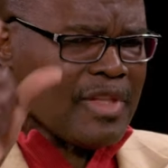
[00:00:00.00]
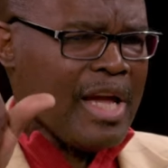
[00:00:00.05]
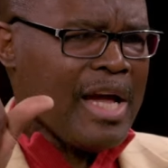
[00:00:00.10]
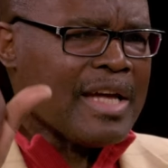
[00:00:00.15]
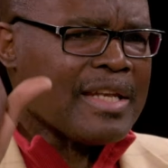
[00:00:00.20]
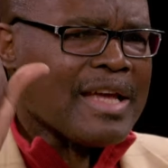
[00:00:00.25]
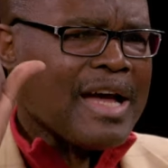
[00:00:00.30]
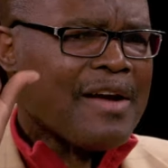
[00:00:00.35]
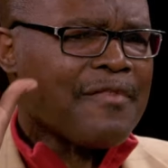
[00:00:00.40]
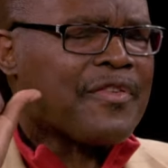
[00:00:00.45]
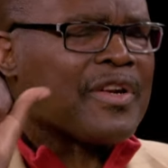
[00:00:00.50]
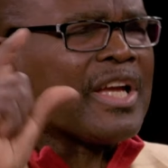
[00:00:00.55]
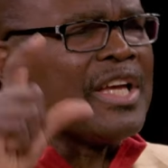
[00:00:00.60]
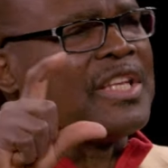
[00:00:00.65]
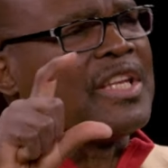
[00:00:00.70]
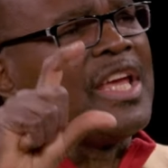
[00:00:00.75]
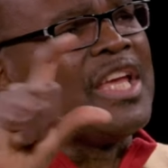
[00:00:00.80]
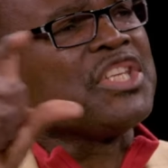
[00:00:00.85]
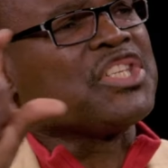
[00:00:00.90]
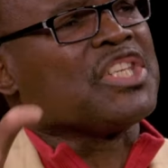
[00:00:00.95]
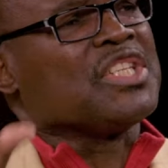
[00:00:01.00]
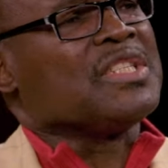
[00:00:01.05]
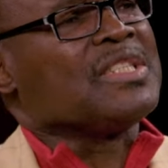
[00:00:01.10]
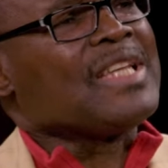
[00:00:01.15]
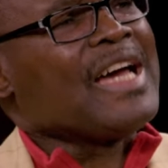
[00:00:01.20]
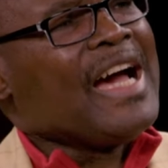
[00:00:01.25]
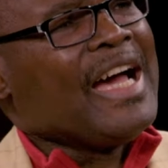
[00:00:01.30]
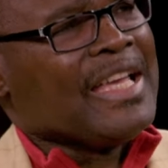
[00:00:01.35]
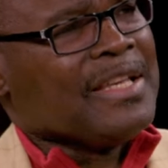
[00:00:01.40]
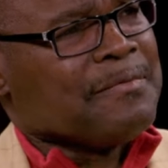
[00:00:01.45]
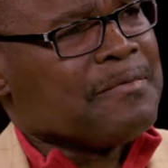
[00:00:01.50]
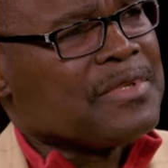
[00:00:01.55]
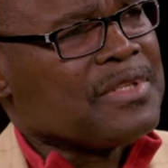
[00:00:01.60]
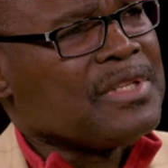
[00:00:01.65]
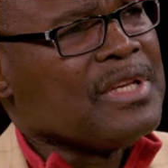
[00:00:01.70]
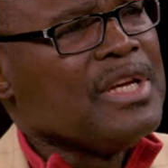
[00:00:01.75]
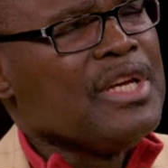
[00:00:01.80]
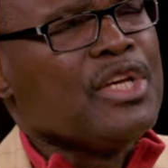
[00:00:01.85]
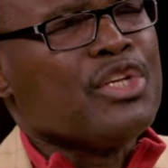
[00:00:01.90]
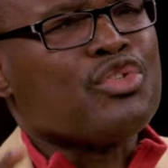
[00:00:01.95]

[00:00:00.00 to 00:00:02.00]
at Africa in ancient times. Mm -hmm.